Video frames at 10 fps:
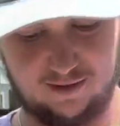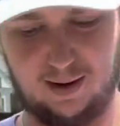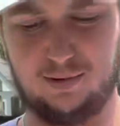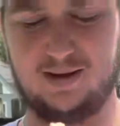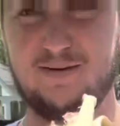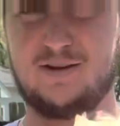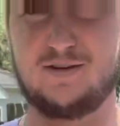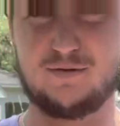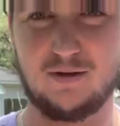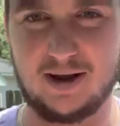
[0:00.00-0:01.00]
I believe this
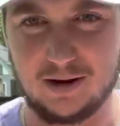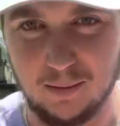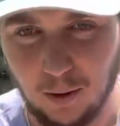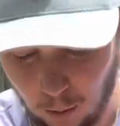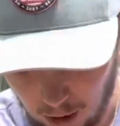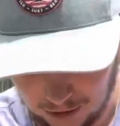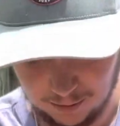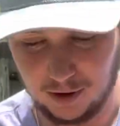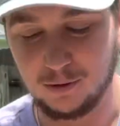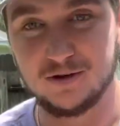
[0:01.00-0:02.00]
is for like a water
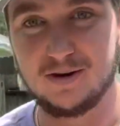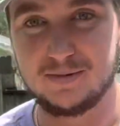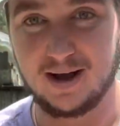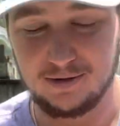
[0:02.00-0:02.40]
bottle or something. I don't